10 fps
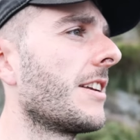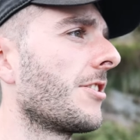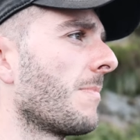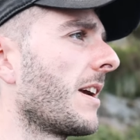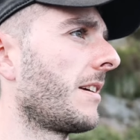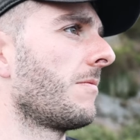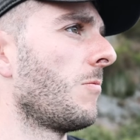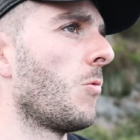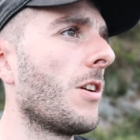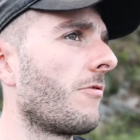and they just make
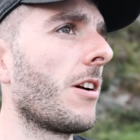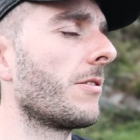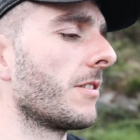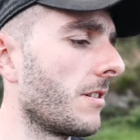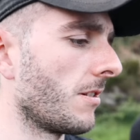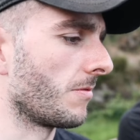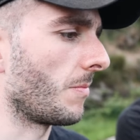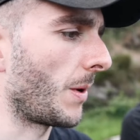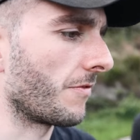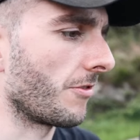one rotor to use
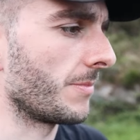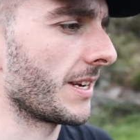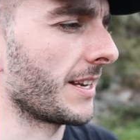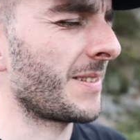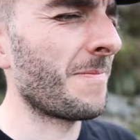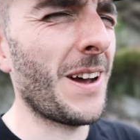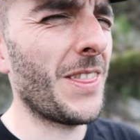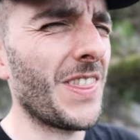with both group sets, I